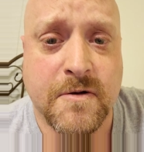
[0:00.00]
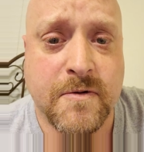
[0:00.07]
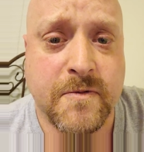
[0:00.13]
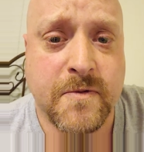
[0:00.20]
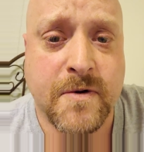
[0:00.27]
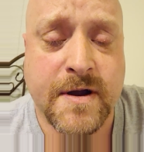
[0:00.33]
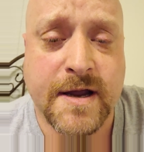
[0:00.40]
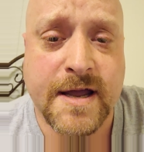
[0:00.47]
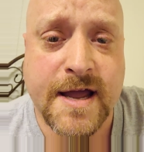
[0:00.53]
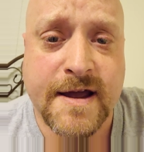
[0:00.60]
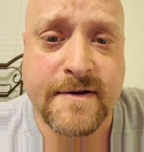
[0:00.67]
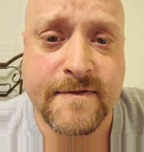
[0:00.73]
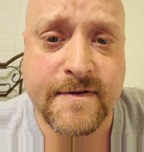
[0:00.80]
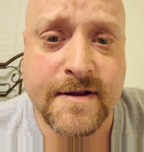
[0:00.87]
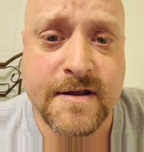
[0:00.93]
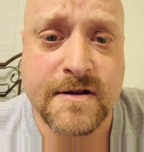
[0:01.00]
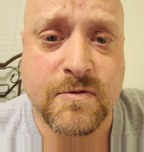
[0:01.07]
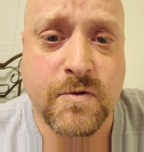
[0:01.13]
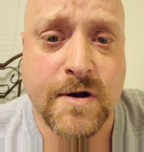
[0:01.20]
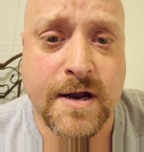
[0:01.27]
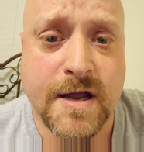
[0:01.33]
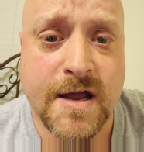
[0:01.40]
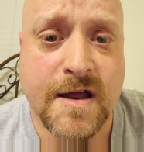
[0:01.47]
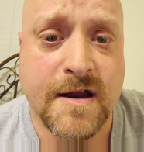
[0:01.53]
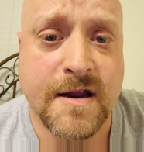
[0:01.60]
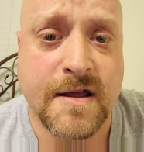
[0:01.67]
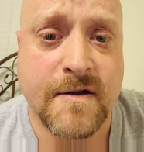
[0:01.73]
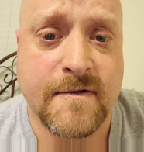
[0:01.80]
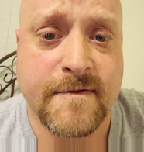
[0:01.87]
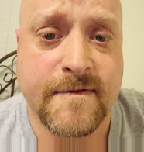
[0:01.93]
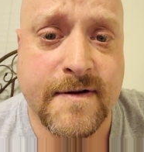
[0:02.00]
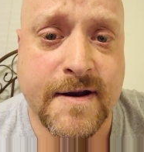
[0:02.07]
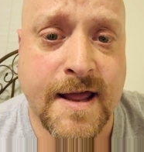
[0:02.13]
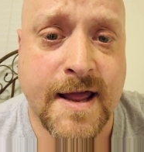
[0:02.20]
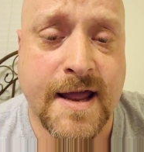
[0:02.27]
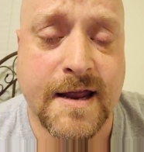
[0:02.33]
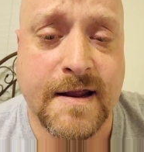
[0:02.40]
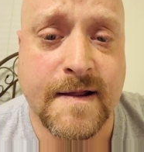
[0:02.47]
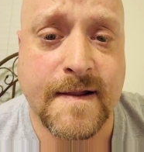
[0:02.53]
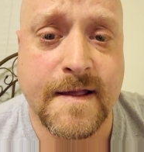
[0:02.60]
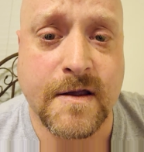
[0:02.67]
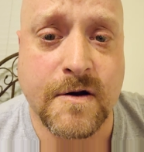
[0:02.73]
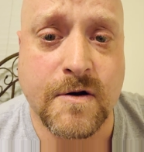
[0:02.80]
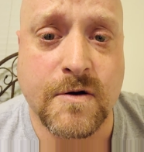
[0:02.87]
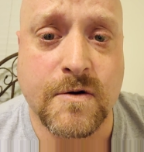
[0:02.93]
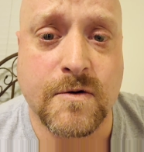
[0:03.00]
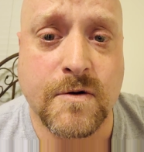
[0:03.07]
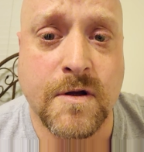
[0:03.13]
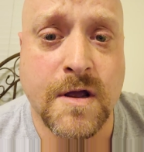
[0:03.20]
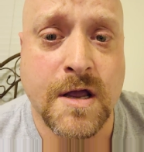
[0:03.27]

why God for this, why God for that, you know